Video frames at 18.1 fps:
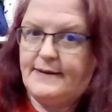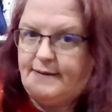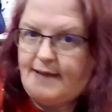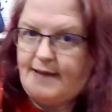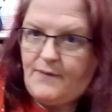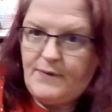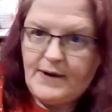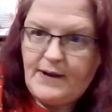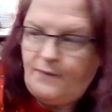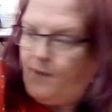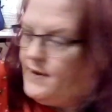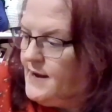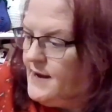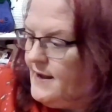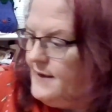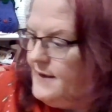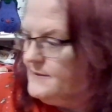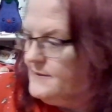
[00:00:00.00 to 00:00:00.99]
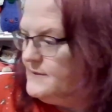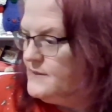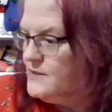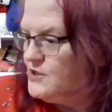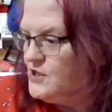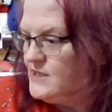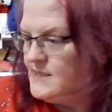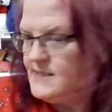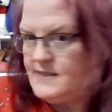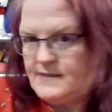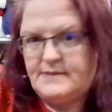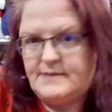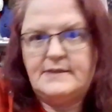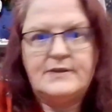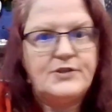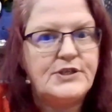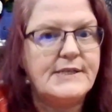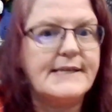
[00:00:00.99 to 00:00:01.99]
that one I won. I just
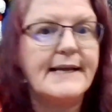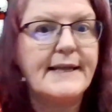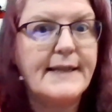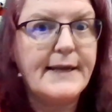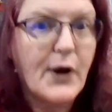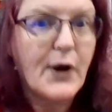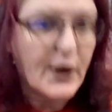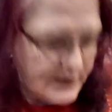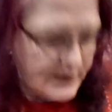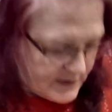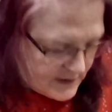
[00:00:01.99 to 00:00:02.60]
like the yarn,